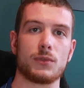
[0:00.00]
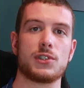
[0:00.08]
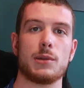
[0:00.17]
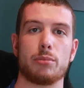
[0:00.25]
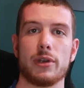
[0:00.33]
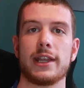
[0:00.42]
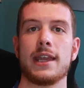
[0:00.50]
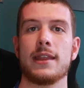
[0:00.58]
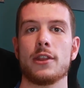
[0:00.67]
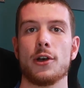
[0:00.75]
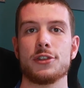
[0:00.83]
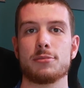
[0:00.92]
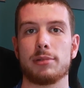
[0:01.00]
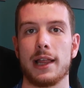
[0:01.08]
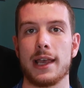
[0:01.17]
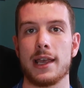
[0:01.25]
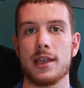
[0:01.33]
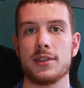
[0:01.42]
to bring in those
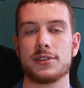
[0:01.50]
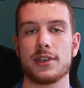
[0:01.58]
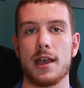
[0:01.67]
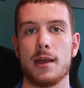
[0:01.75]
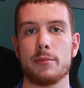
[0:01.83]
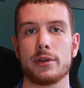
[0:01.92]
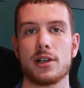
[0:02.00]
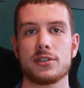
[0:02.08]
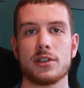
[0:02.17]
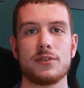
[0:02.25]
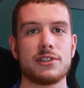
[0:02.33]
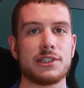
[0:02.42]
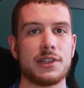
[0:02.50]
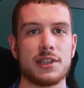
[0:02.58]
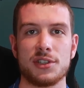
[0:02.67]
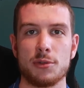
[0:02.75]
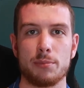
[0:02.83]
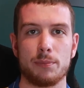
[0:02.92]
players, because obviously
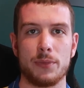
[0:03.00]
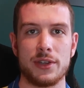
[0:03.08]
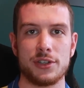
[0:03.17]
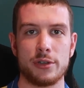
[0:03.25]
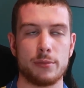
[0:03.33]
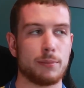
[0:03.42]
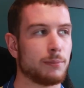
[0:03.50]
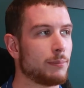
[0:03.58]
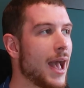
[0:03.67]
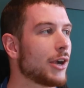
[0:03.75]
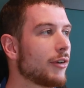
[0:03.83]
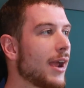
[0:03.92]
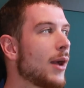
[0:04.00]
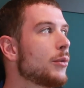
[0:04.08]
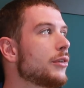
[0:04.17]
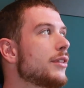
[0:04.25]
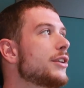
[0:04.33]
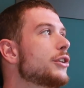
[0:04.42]
they do
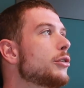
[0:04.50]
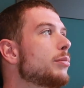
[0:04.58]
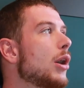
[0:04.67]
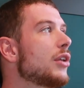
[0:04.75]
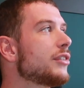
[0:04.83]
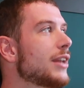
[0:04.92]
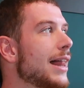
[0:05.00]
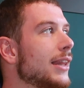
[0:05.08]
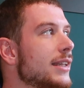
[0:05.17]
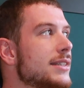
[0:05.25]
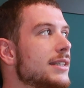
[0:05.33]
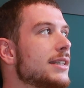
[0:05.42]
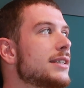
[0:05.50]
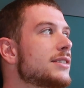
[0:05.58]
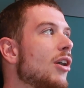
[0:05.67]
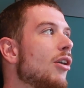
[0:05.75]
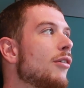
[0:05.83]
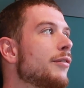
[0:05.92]
background and they do personality
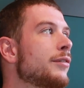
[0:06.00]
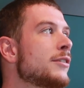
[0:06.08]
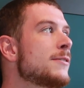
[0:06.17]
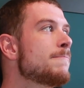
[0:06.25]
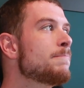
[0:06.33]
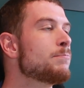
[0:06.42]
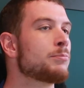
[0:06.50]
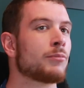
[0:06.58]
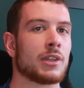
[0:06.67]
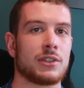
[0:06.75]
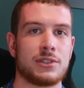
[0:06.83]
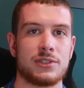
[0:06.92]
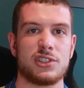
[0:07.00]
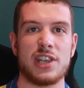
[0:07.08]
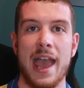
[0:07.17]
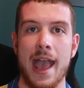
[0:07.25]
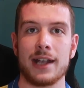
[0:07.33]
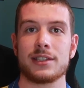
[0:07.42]
sort of
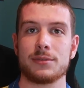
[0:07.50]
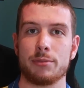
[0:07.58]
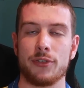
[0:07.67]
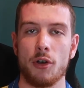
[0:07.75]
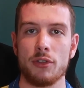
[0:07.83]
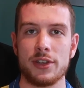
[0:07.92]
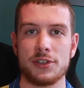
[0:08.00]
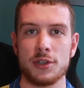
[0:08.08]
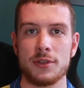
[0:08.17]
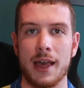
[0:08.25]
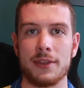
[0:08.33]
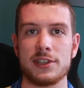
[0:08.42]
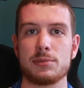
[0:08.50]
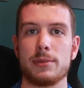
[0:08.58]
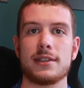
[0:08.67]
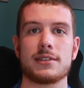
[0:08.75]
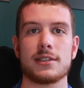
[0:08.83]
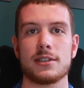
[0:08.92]
checks before they do that. They
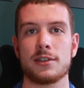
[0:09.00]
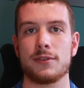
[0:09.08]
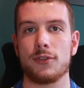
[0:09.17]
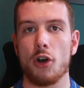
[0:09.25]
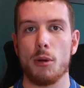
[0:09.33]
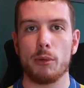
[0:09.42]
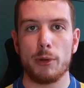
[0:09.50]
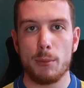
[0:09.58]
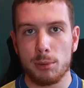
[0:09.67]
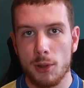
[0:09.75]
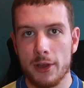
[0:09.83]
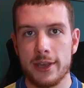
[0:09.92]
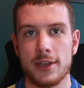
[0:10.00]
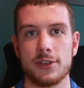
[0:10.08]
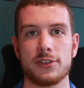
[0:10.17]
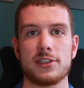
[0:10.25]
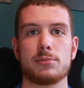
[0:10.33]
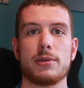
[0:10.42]
speak to former
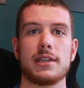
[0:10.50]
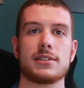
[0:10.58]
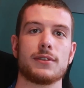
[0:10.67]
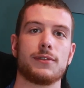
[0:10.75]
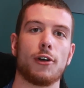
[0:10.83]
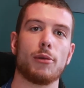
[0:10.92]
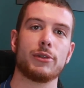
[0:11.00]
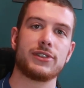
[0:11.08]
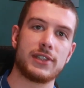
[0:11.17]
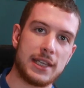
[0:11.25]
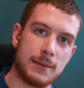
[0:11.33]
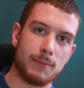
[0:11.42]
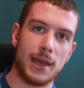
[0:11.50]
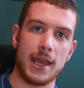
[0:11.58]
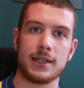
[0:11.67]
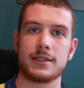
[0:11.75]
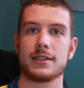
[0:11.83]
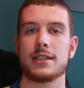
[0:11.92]
employers, they speak to former
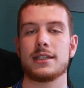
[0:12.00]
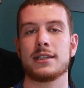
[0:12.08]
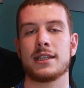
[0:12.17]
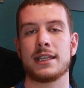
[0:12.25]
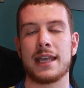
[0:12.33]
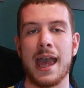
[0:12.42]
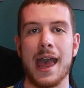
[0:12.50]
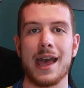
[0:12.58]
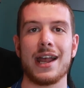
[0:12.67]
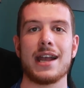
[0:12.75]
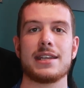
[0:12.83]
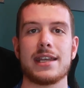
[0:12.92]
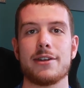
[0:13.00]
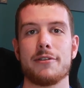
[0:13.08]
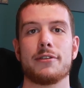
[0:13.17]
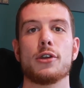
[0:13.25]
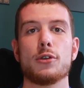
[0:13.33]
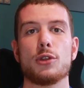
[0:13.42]
teammates, they get an idea
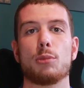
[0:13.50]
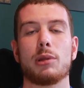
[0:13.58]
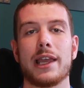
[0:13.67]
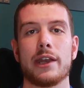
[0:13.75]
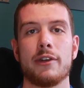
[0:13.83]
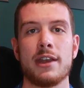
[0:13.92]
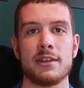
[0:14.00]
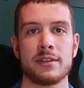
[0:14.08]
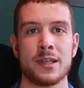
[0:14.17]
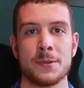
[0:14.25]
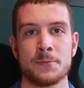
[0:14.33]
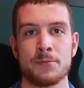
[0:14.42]
of who the player is.